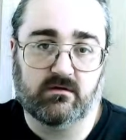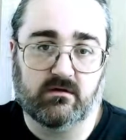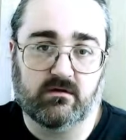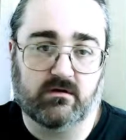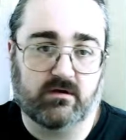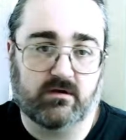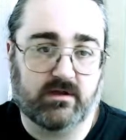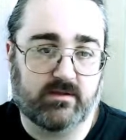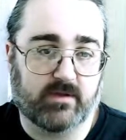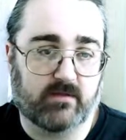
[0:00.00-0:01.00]
There
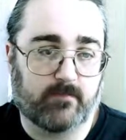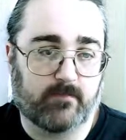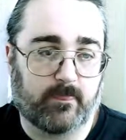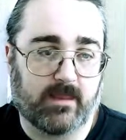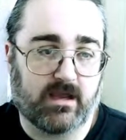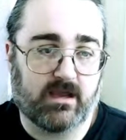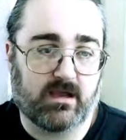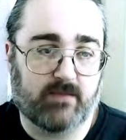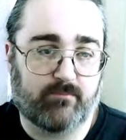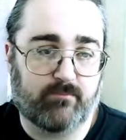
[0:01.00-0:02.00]
we go.
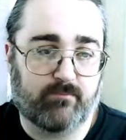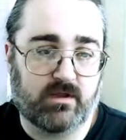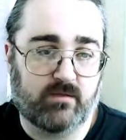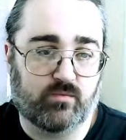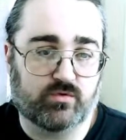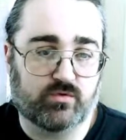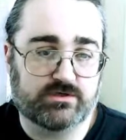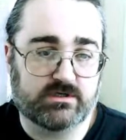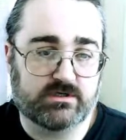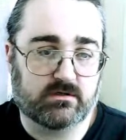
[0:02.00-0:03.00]
Biome
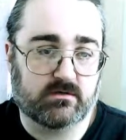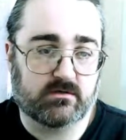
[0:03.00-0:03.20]
water.